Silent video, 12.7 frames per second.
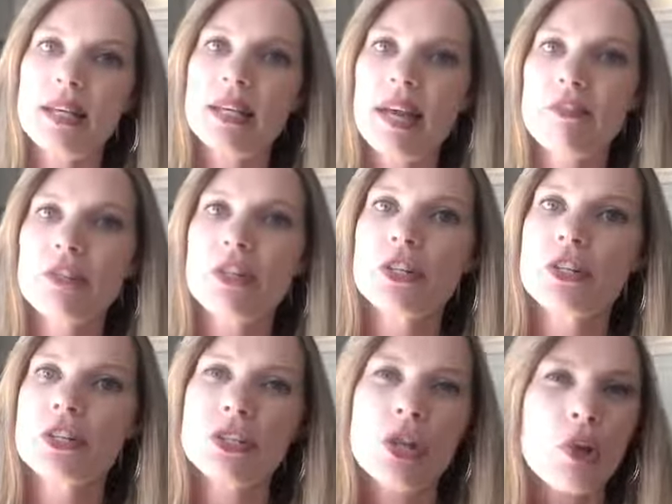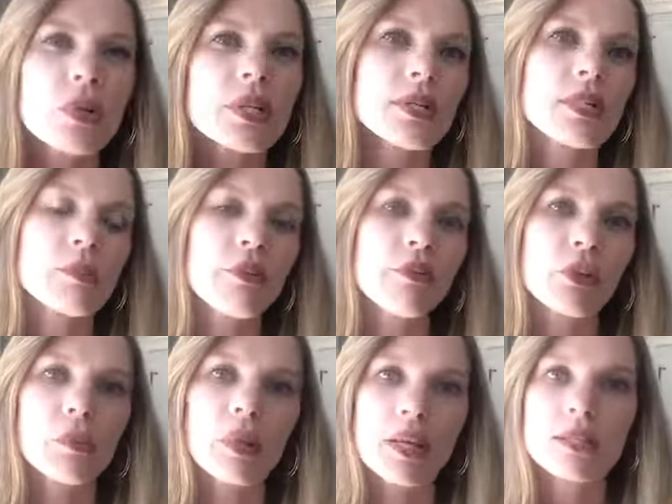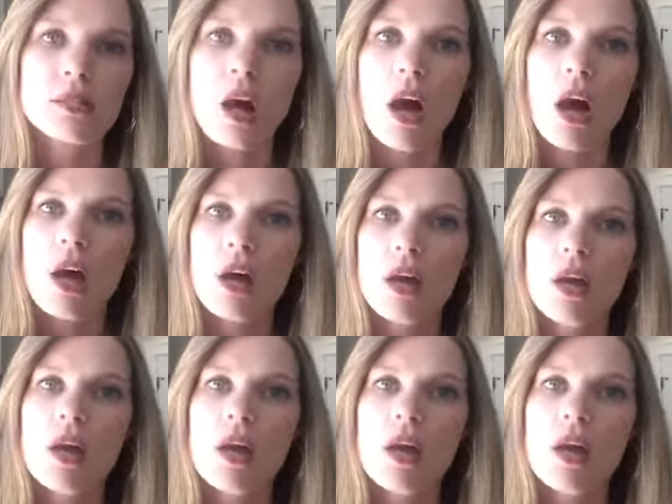I never noticed this before, but I saw